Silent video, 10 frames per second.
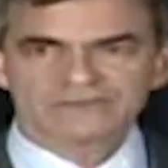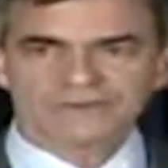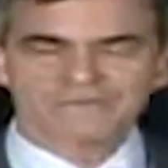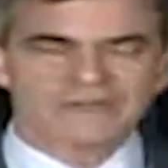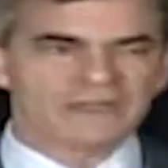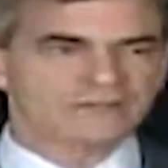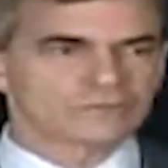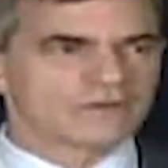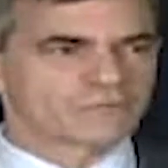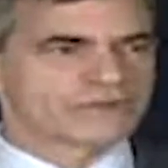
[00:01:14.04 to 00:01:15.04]
survey, a
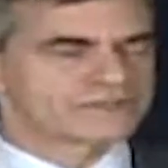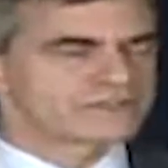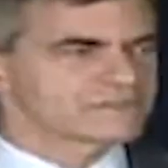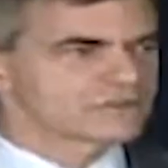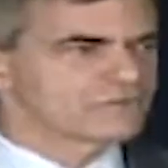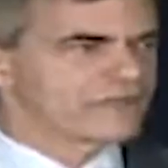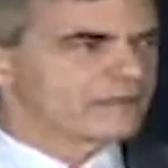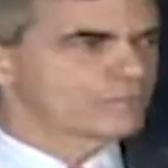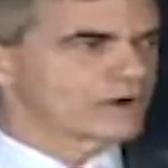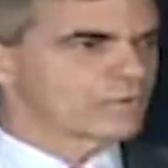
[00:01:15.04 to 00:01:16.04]
12-question
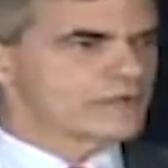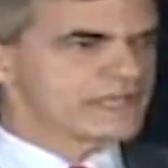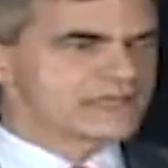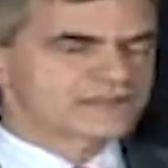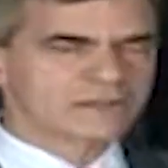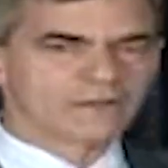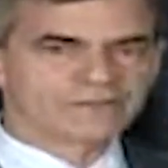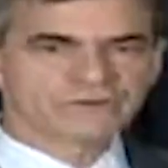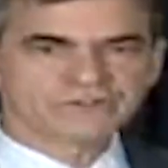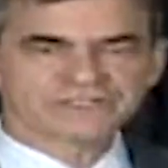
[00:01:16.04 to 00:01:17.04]
survey, where we asked all
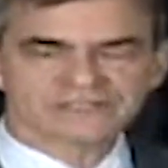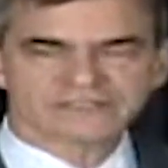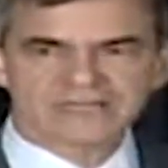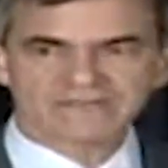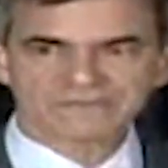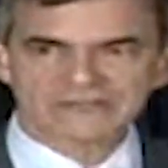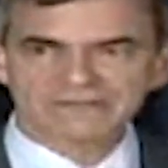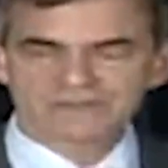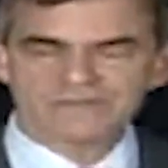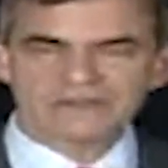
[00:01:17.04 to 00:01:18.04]
the nursing staff to
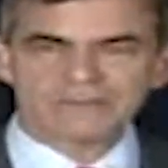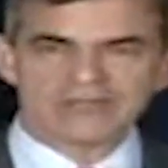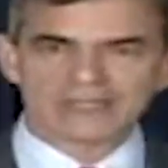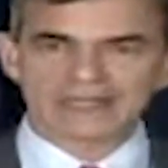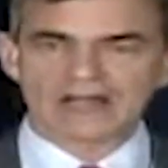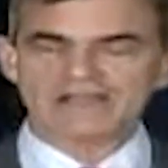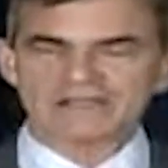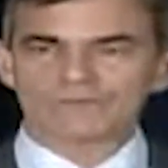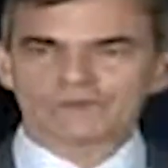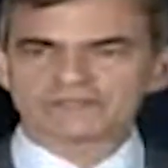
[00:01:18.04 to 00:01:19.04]
give us feedback. And I
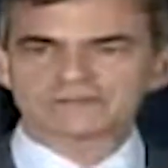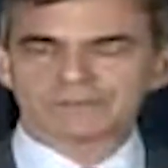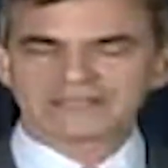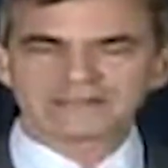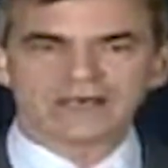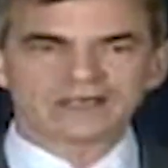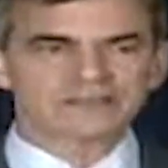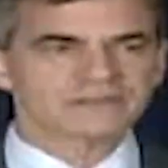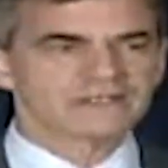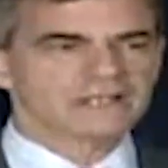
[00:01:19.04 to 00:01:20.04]
then went to my
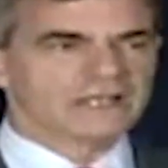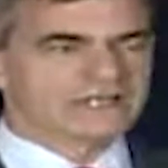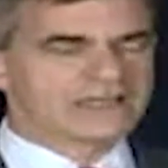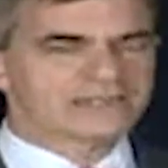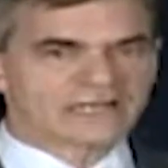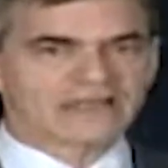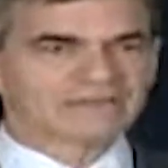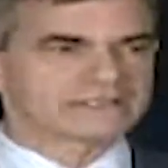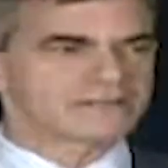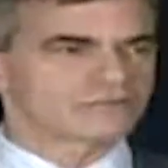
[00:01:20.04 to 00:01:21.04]
docs, and I said, I've
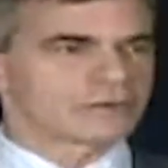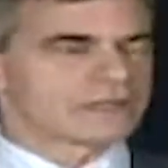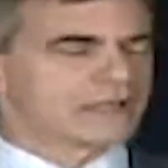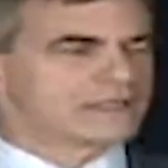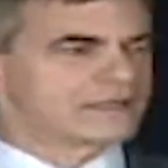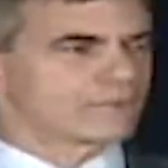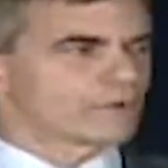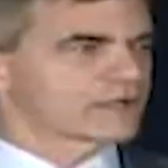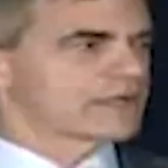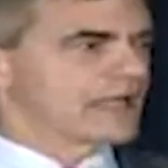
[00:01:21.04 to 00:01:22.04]
got this great idea.
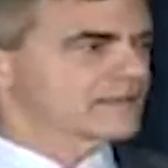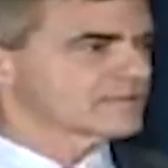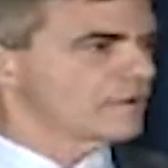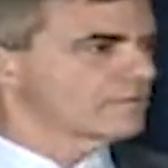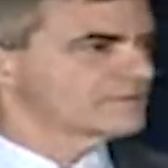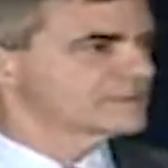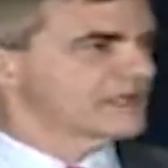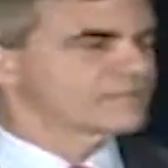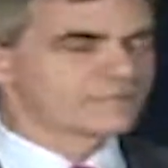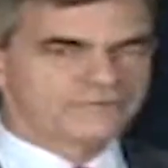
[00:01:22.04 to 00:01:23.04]
We're going to ask all the
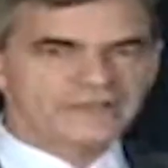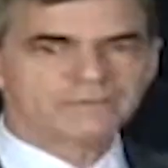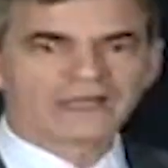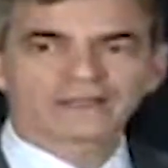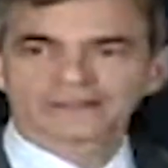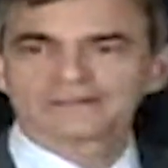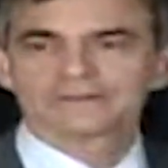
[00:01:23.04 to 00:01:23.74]
staff for feedback.